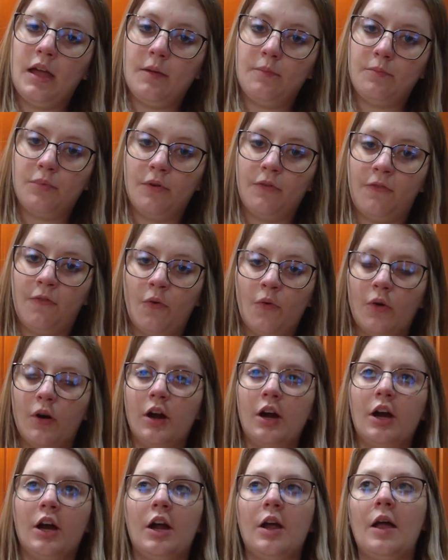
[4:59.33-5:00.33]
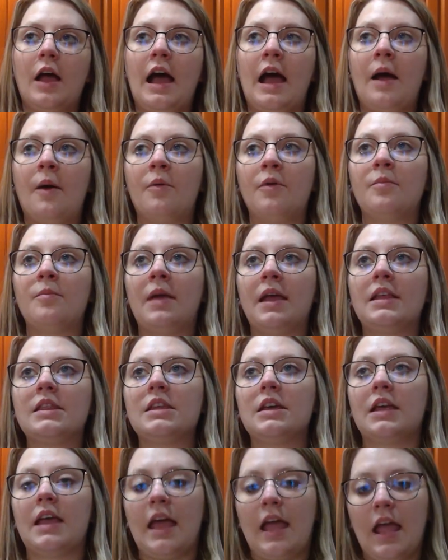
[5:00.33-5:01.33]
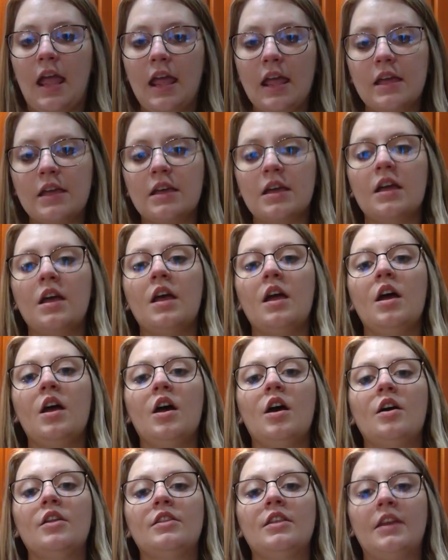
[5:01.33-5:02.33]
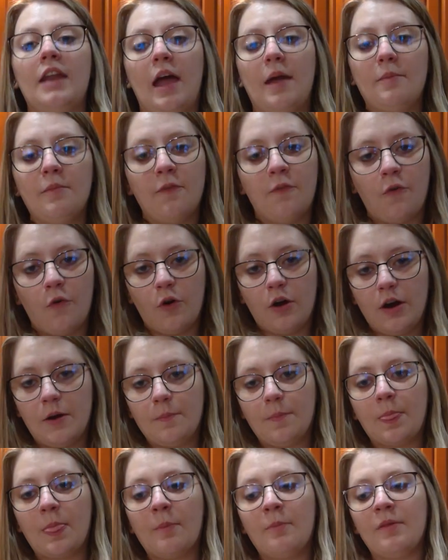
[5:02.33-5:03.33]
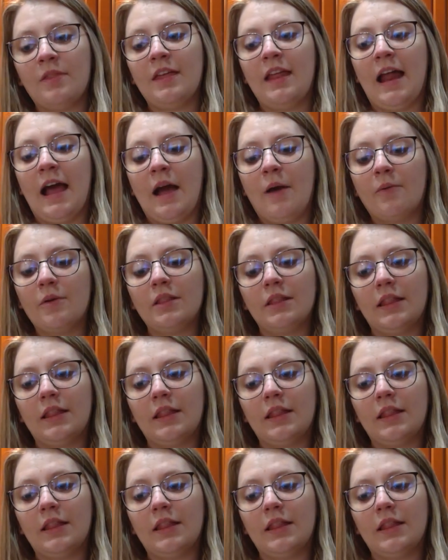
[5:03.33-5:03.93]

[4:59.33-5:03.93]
before, I would make the cake the night before, but then I would